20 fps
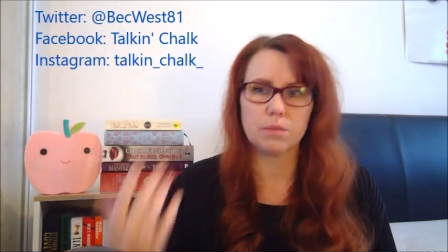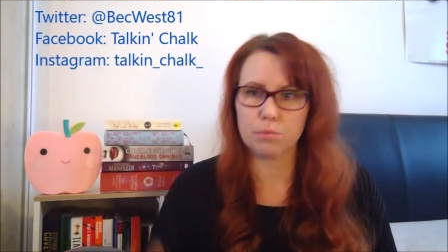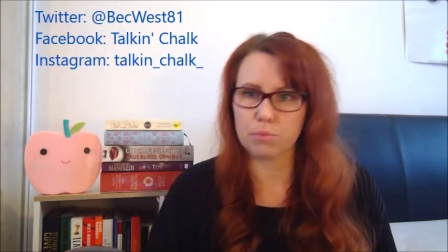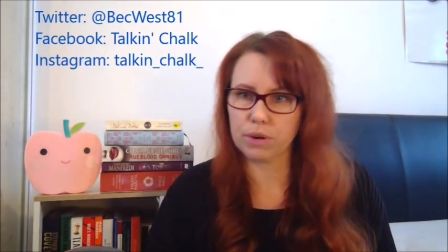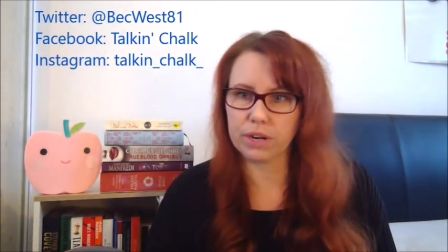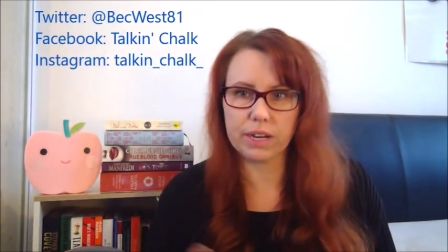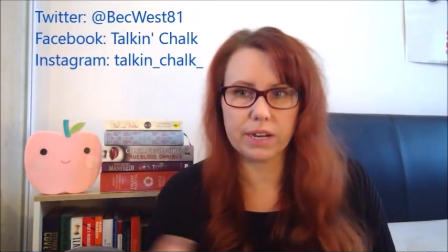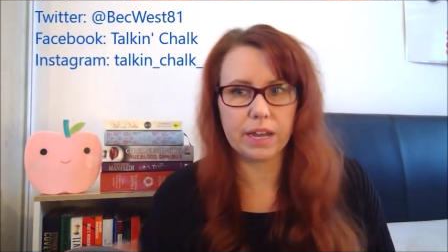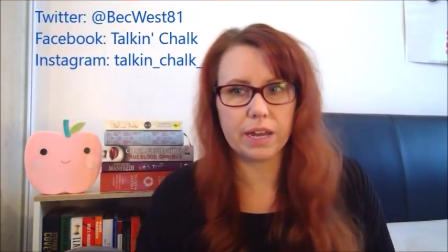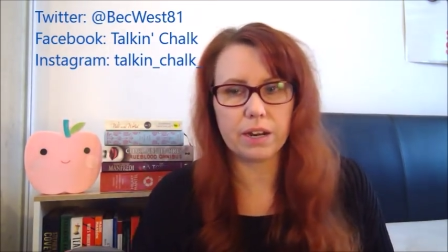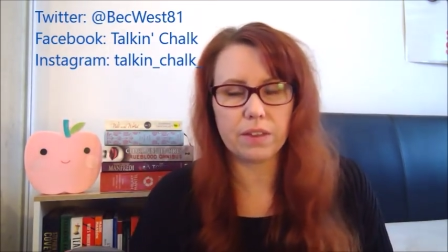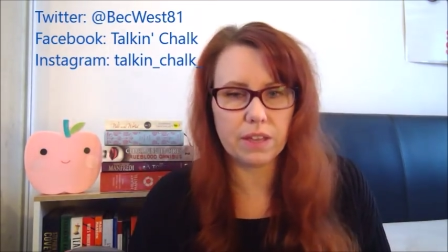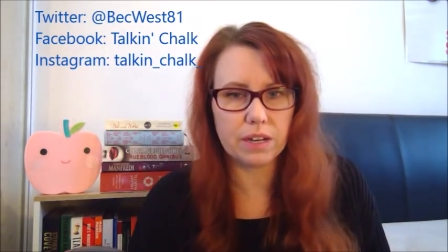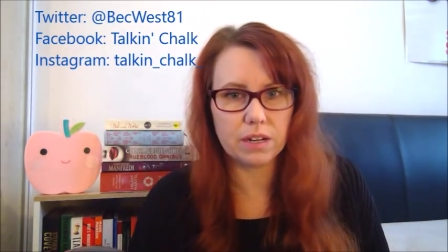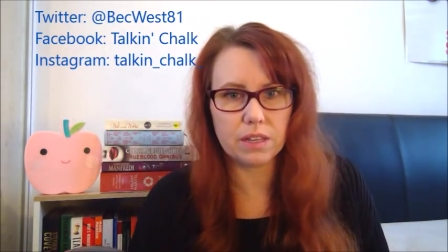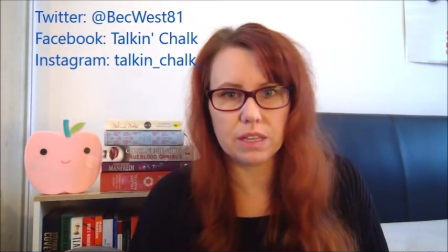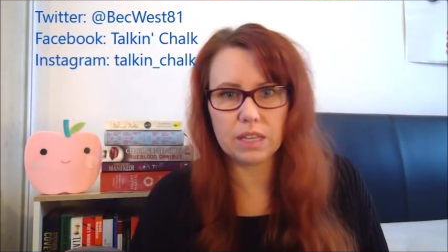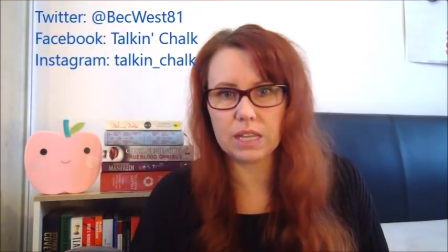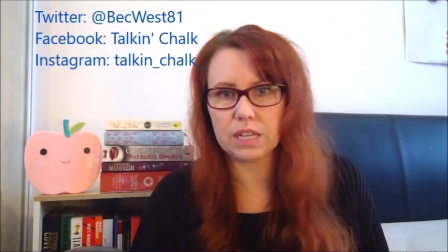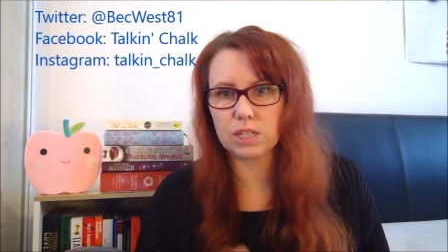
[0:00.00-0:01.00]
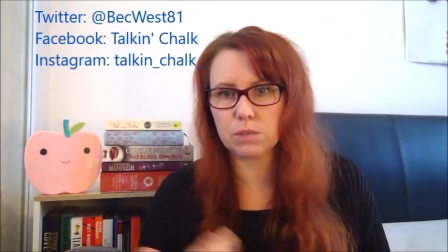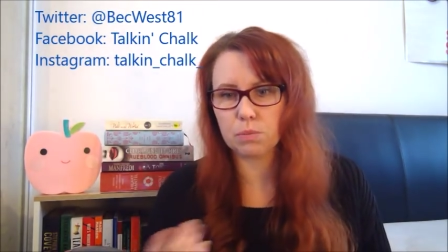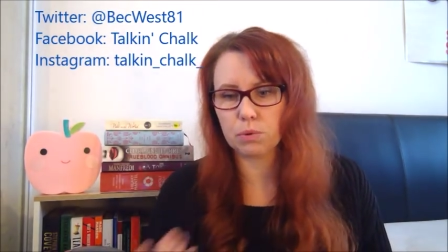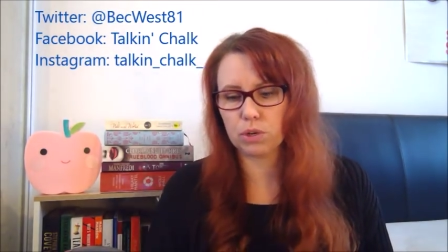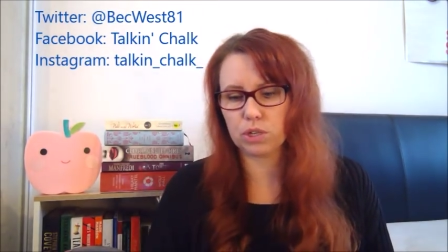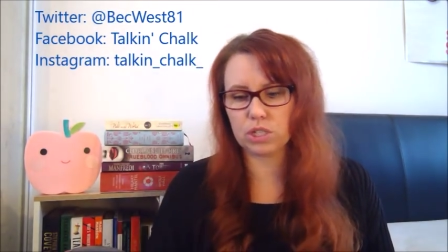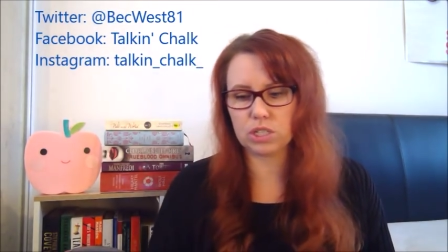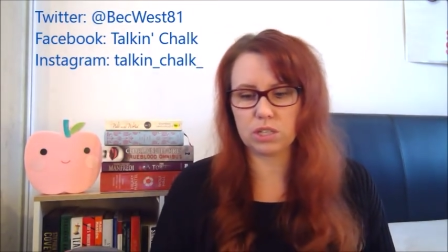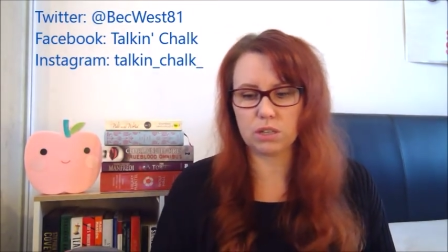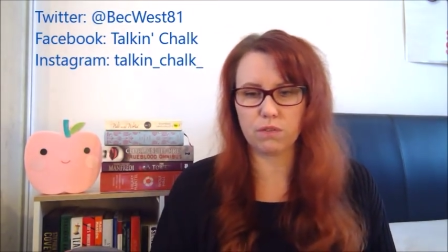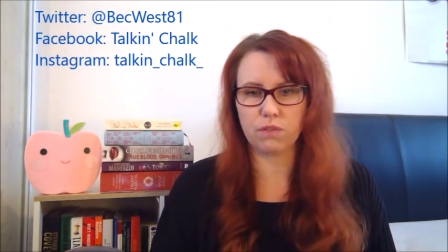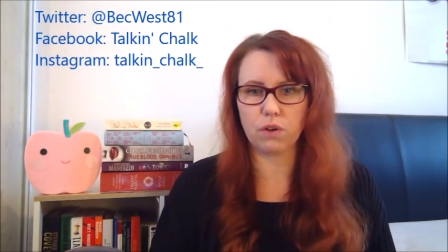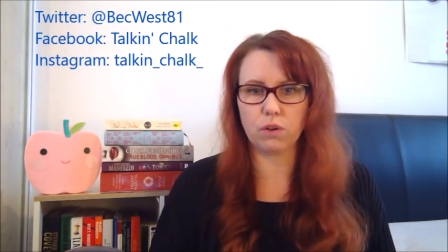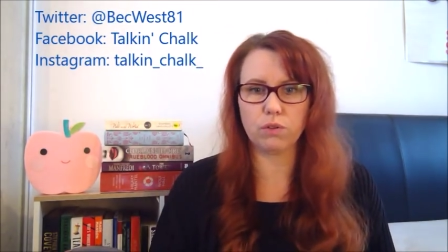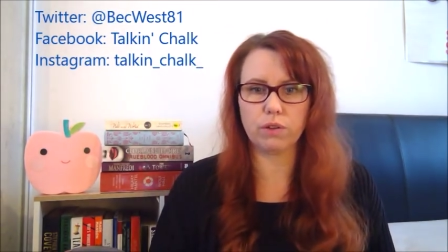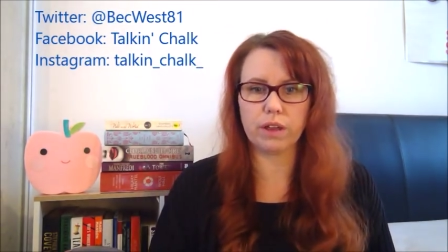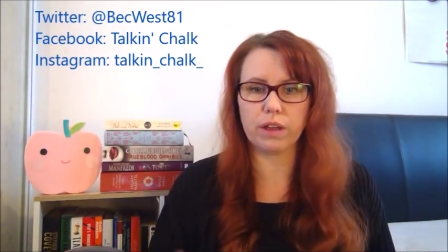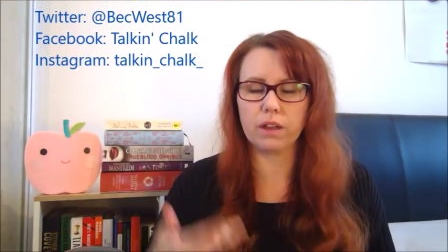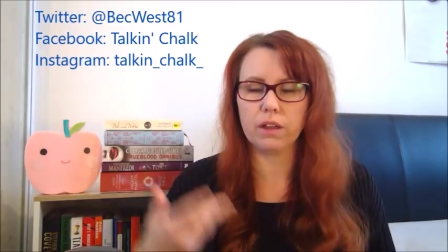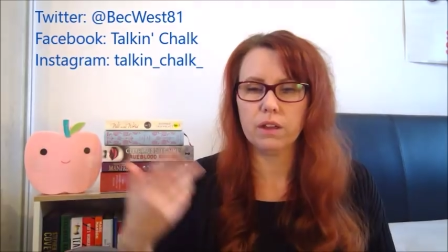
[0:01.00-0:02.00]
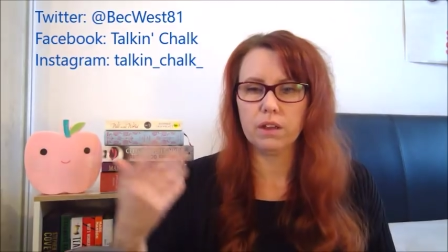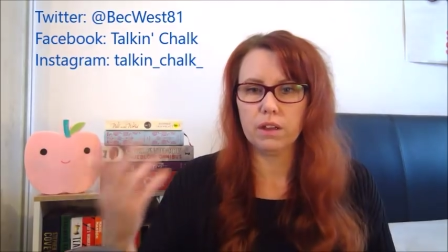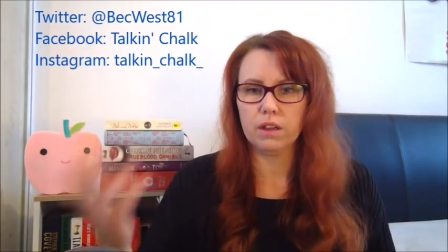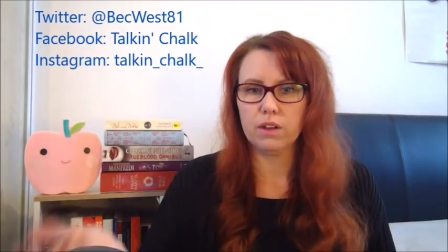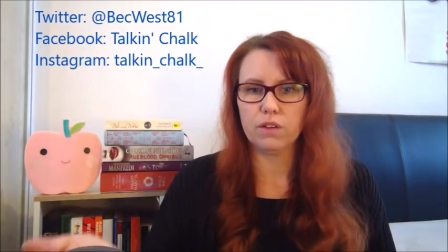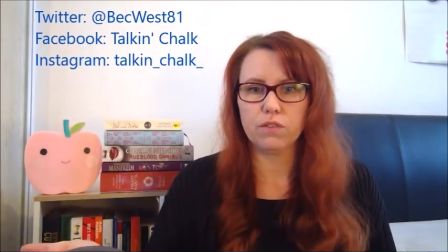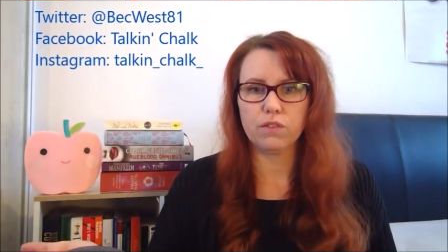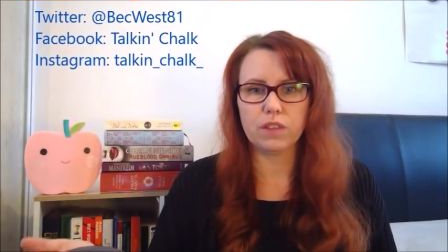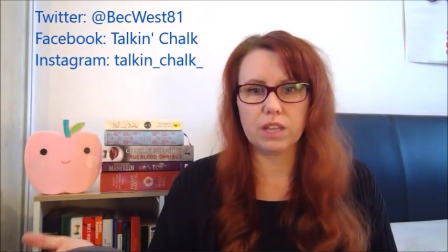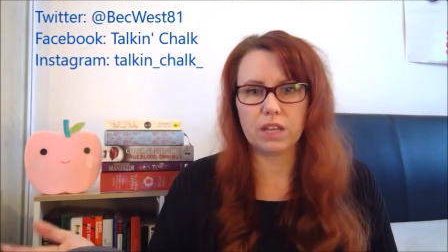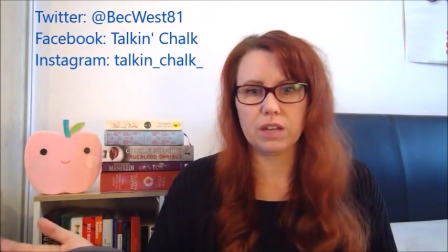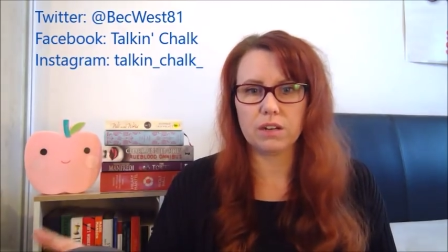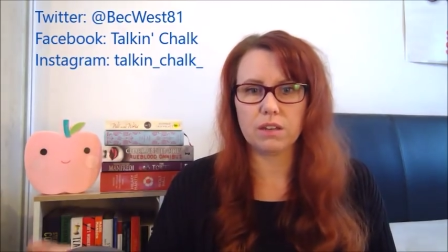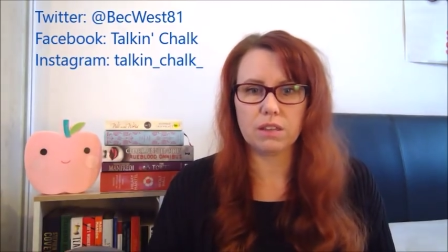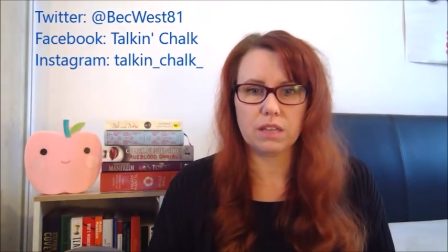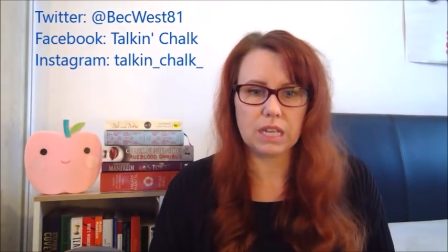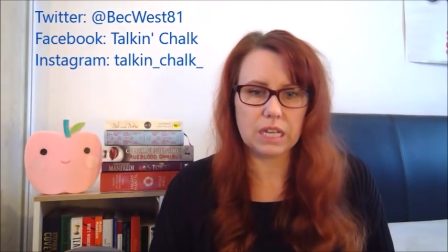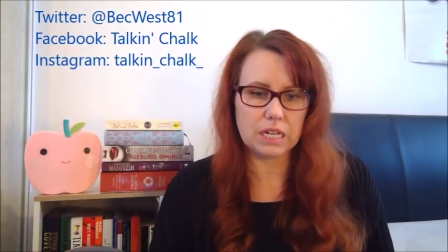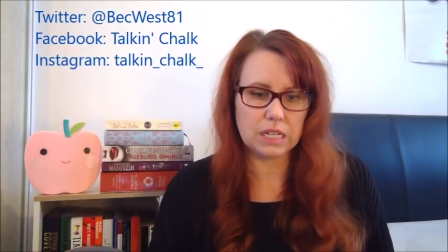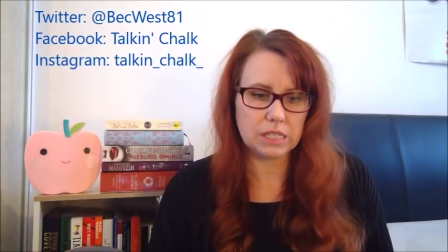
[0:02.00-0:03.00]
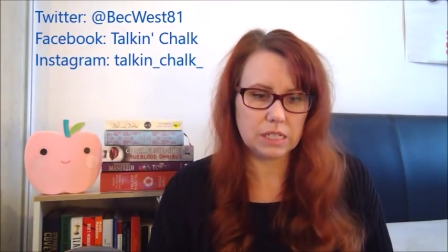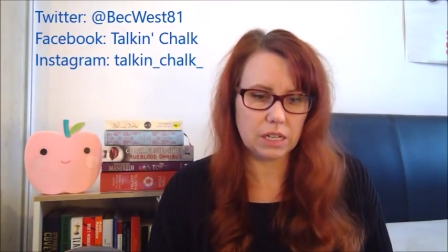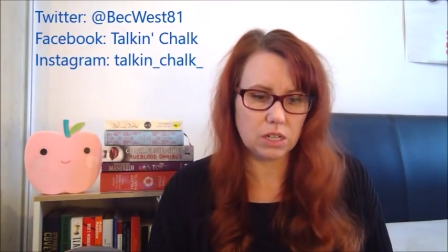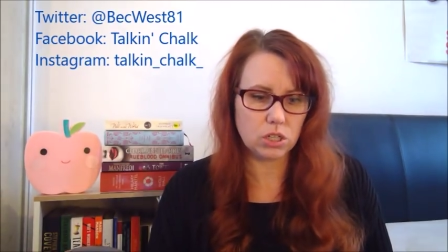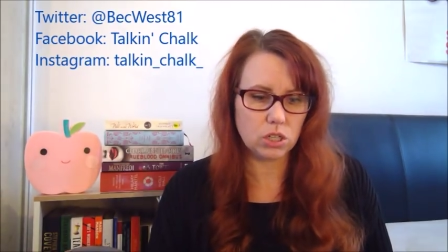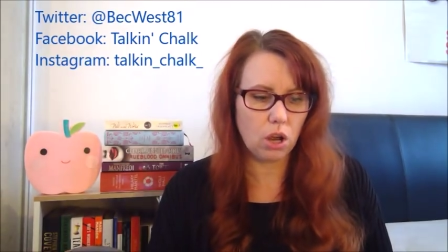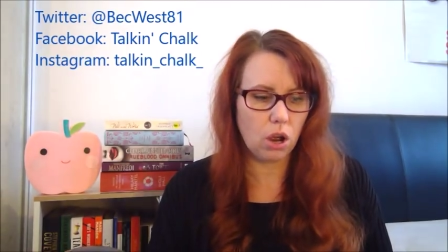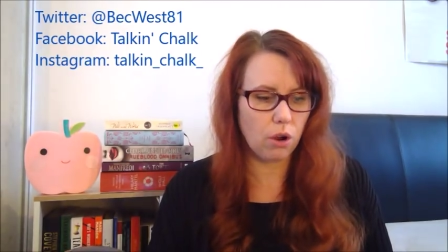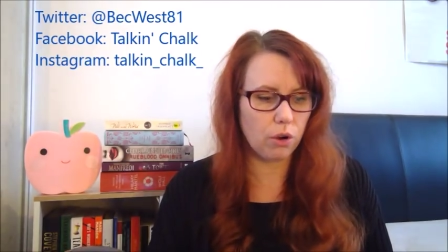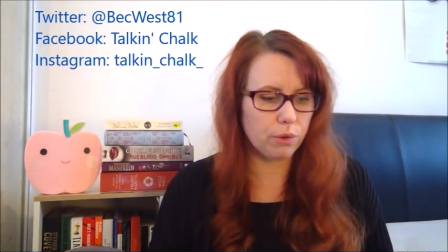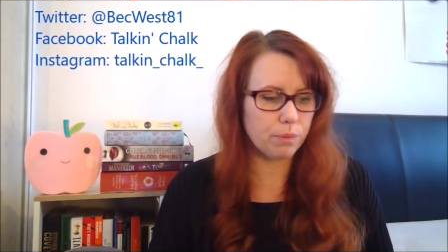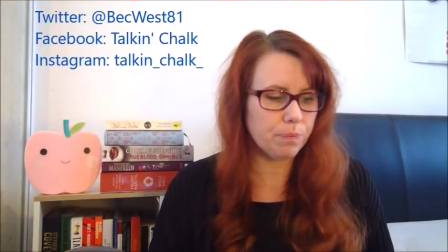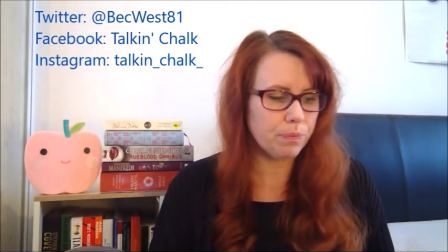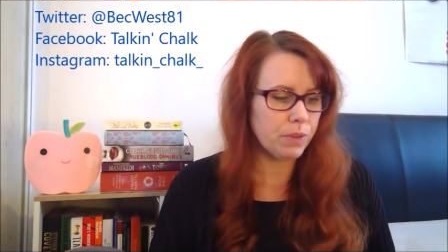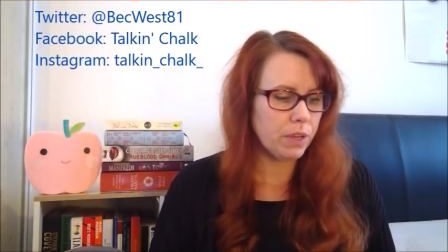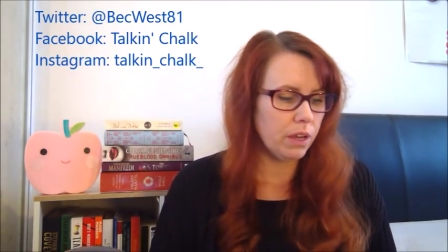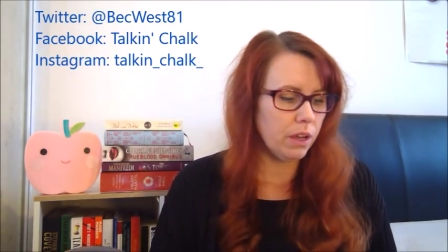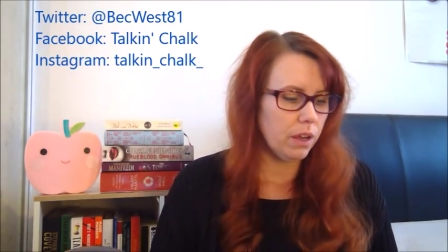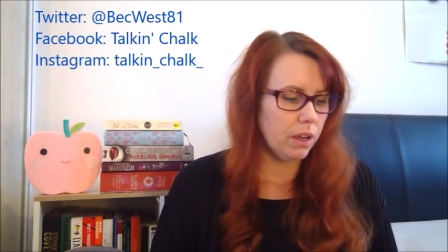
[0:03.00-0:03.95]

bring it out at the end of the year to put into the folder for the end of the year to send home.